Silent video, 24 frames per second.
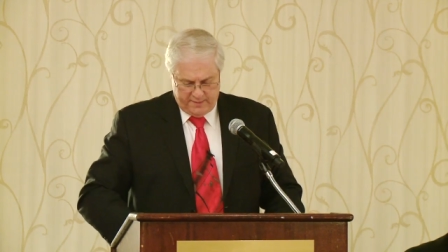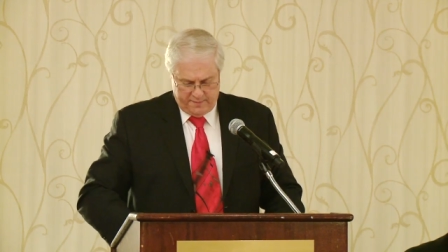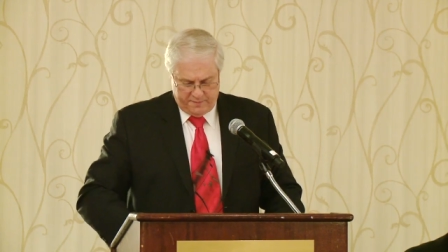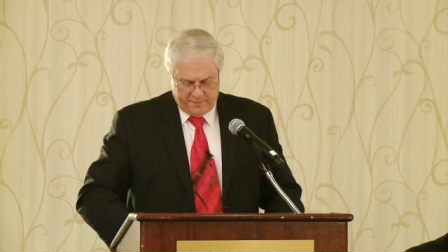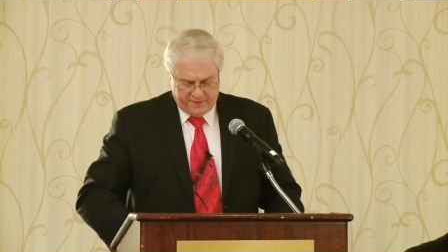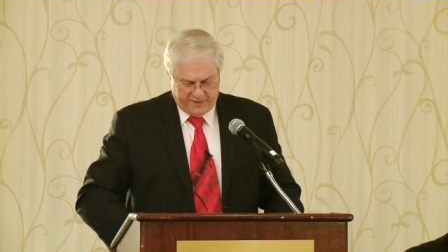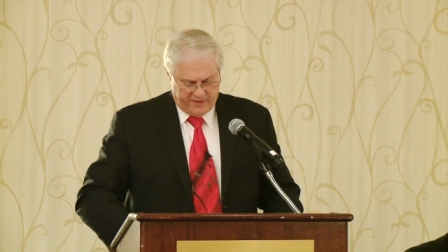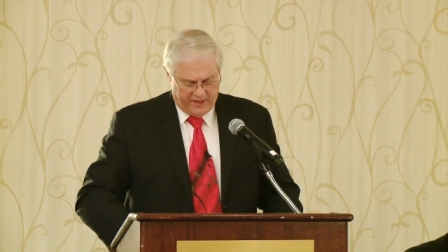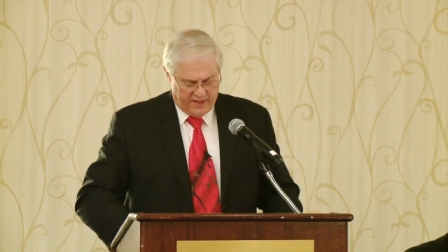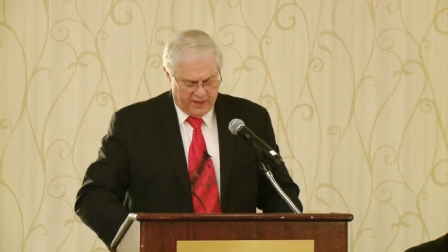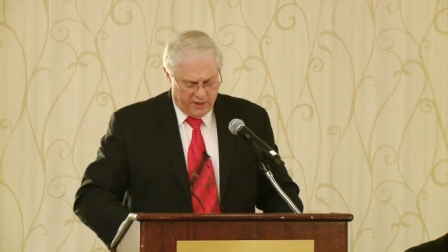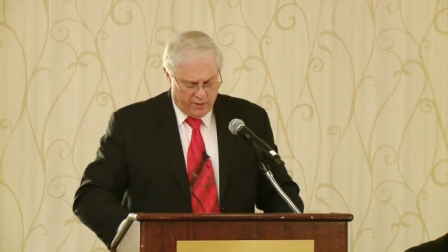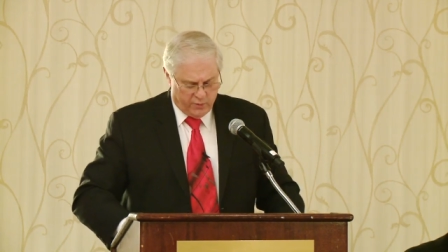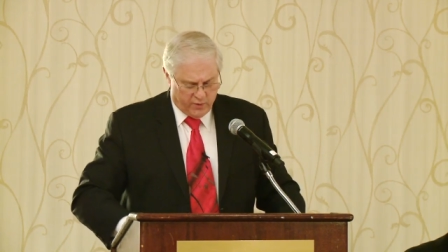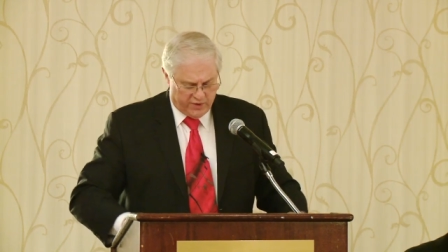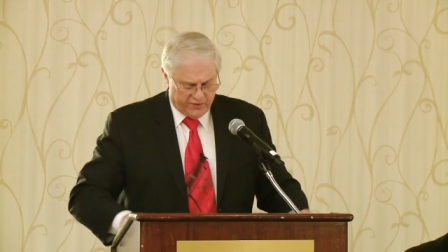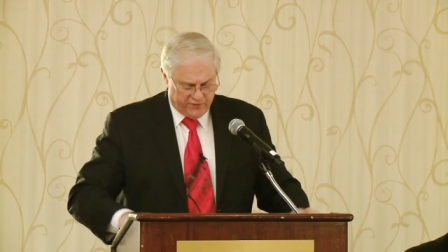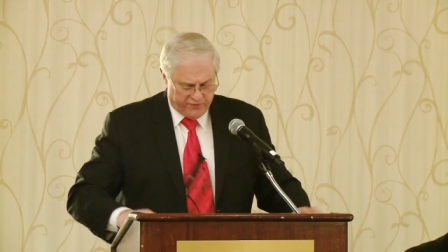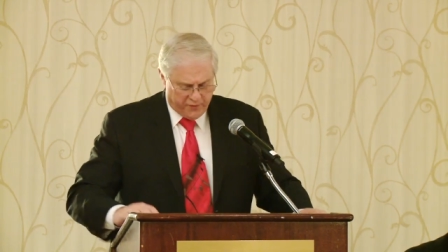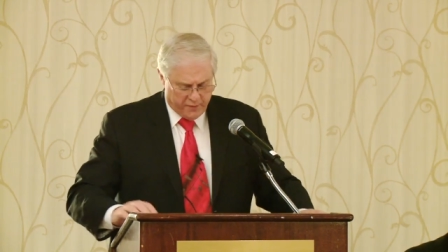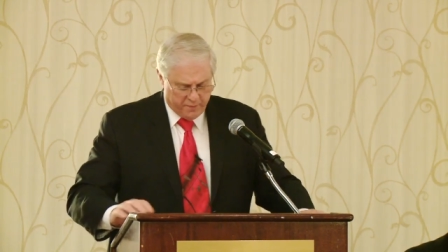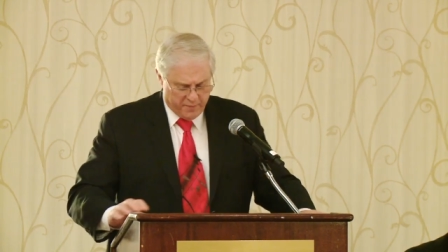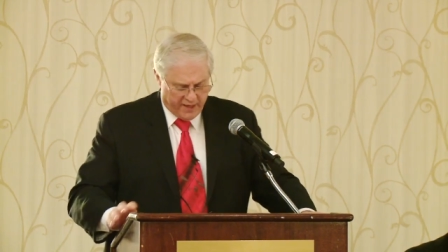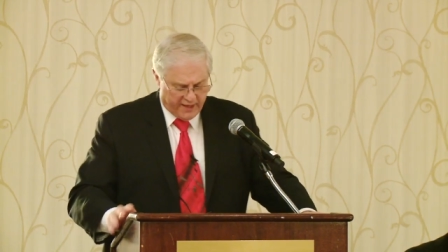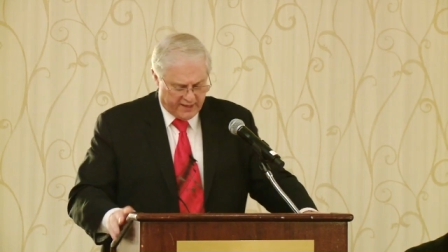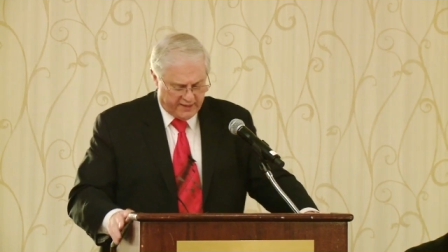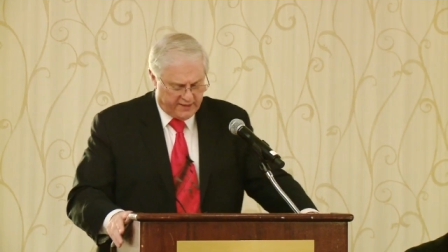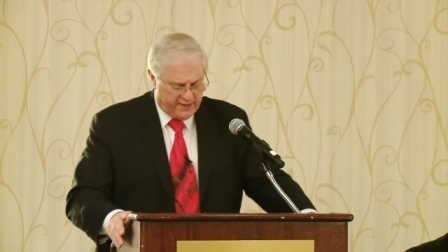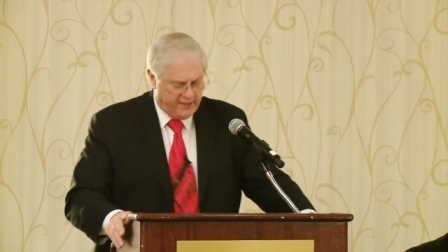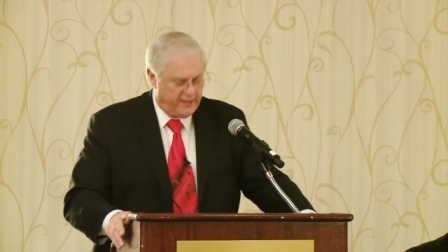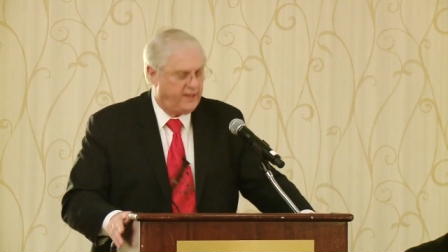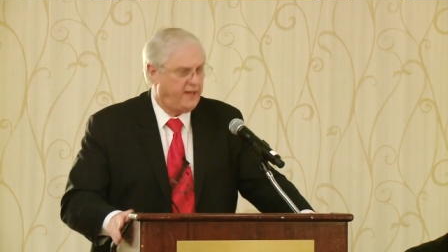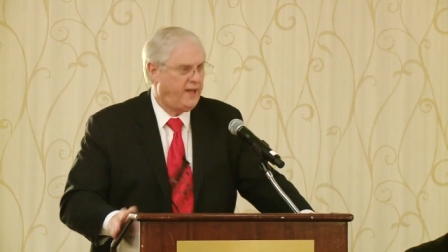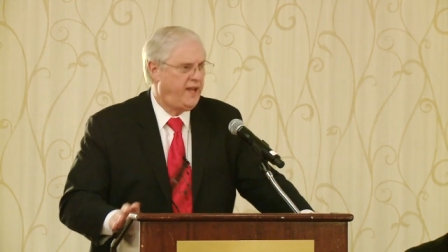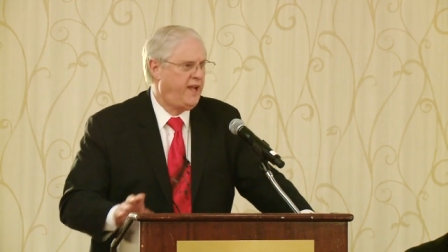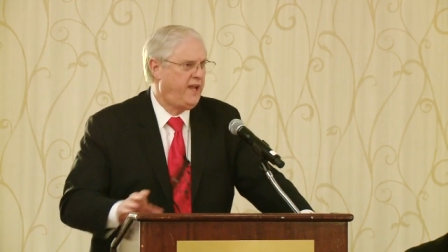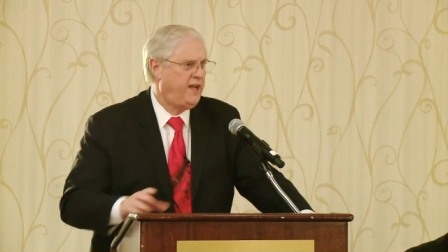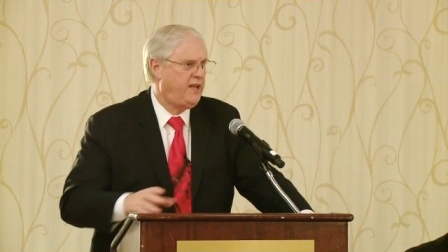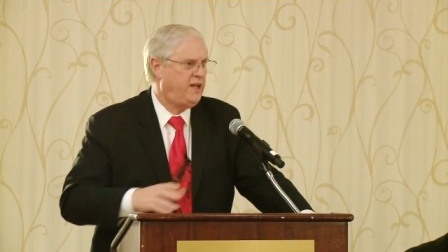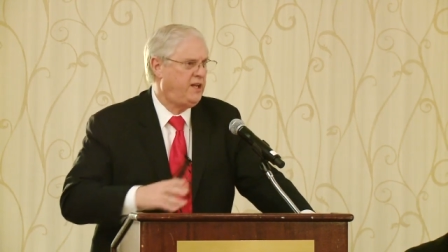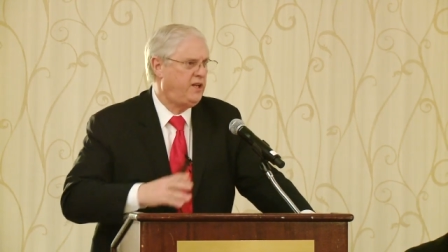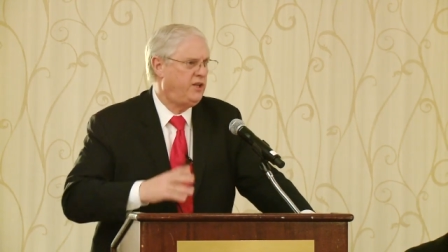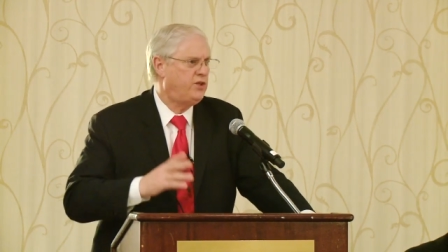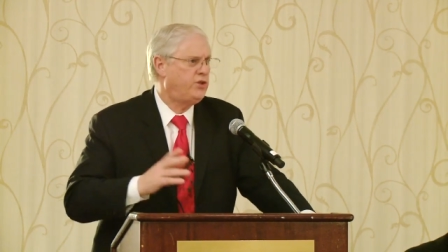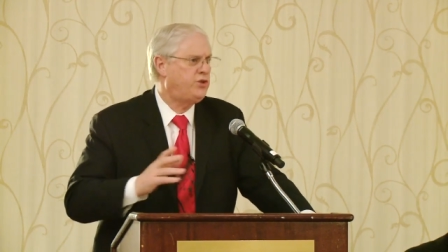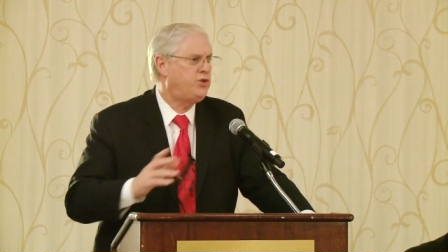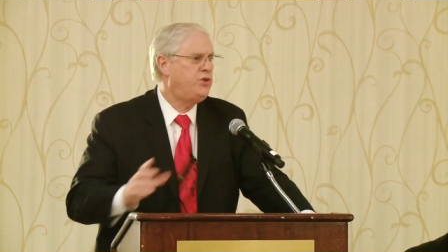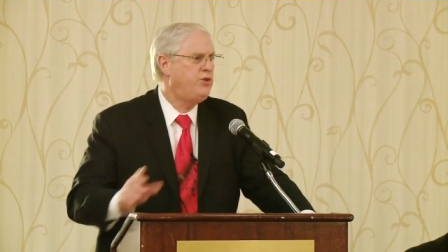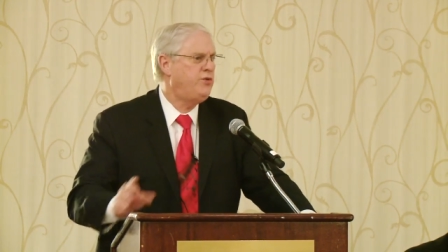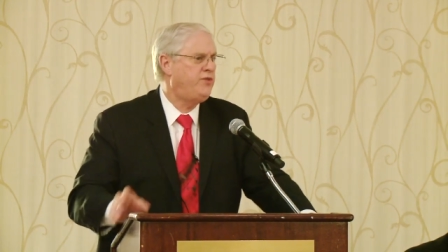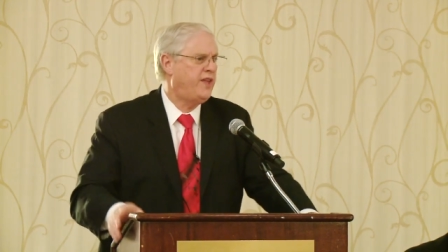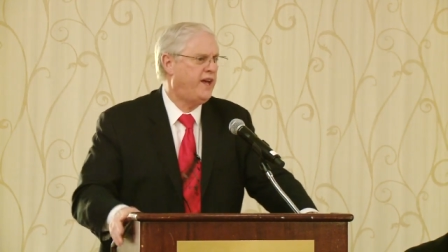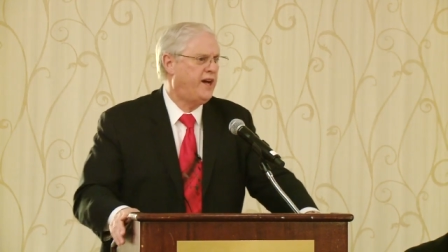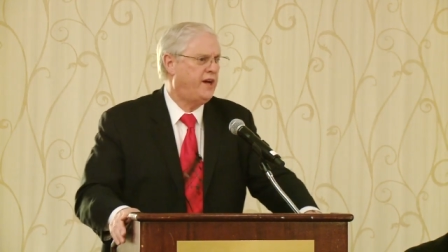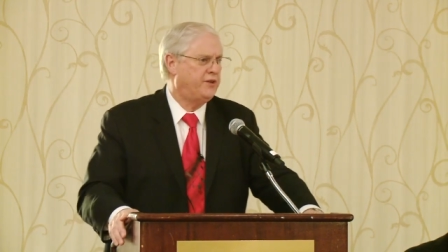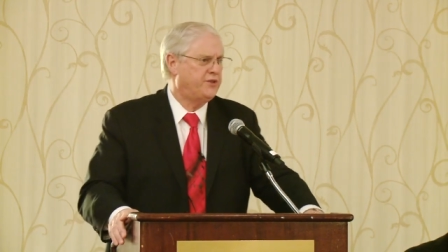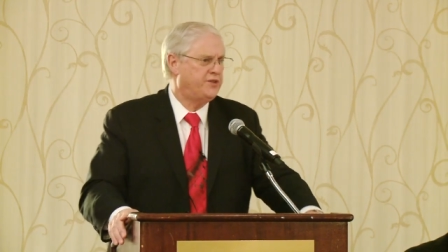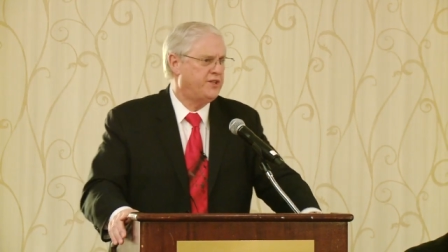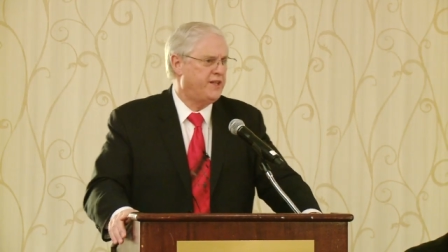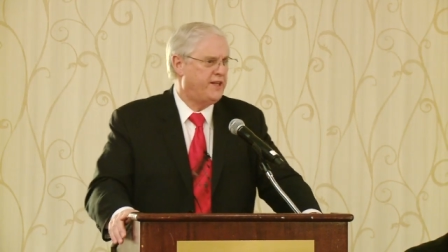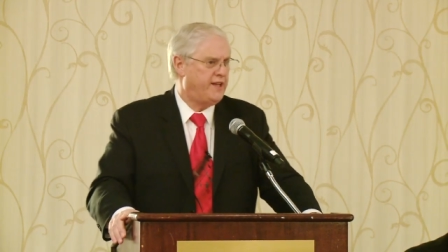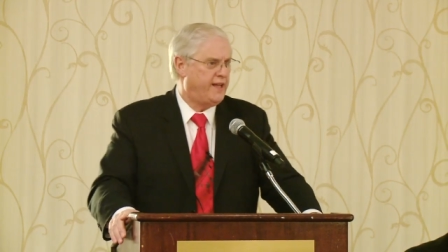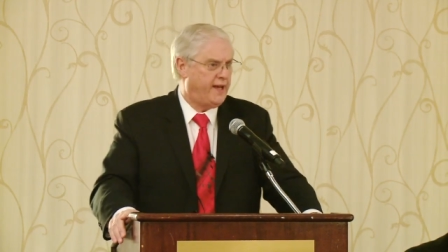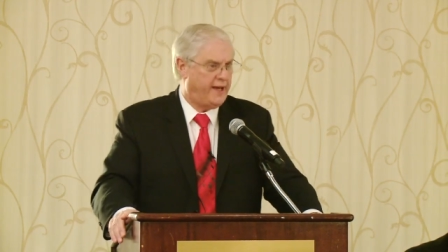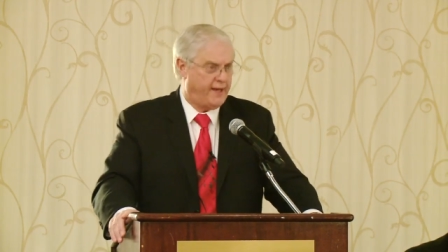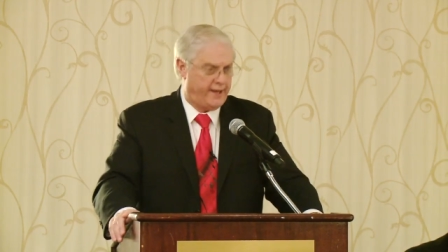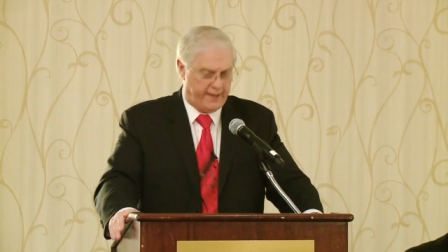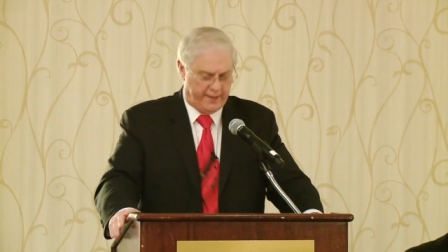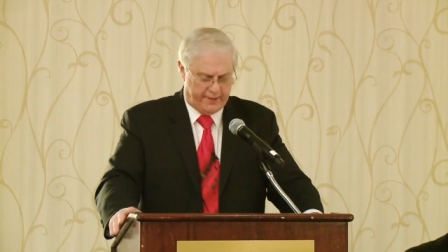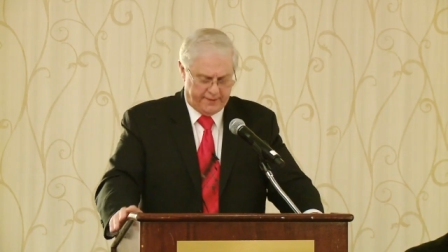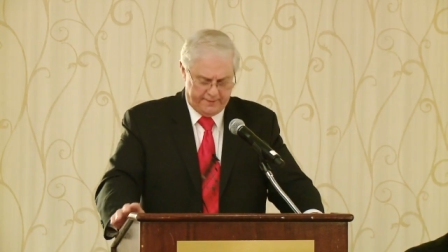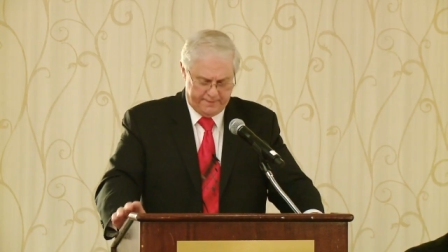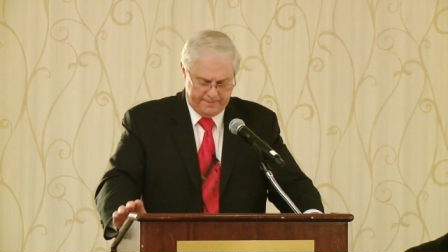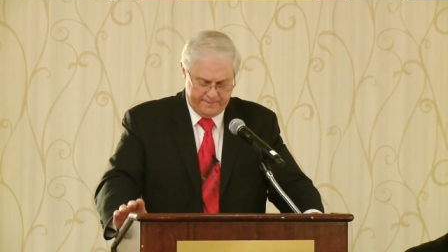But then he went from 1980 to 2009,